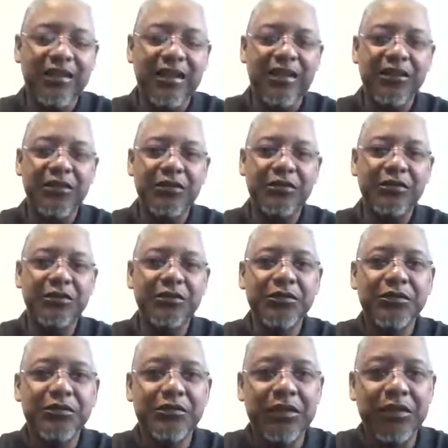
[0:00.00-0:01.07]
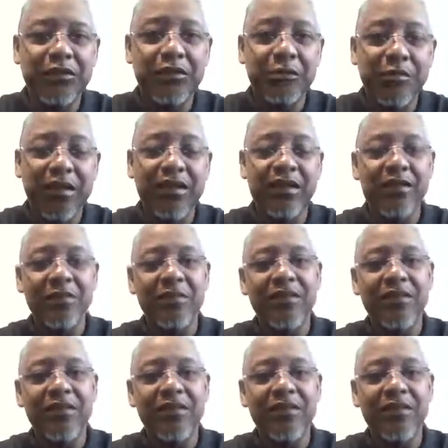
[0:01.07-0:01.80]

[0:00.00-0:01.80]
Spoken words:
I learned when I was in banking,